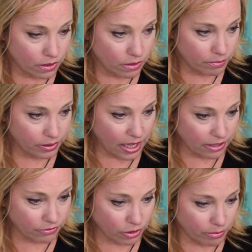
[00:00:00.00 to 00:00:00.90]

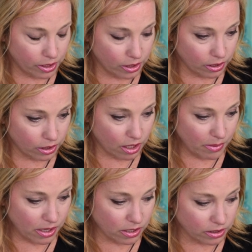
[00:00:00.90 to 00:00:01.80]
platform here. Come
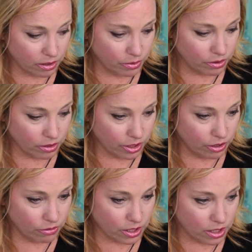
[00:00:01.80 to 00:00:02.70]
on, computer. You
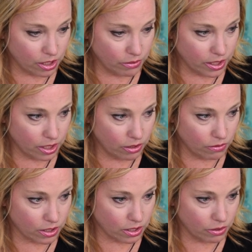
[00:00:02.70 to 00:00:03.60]
can do it. You
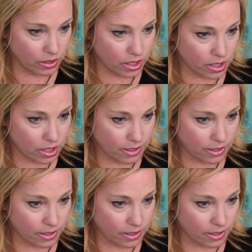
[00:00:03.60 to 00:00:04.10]
can do it.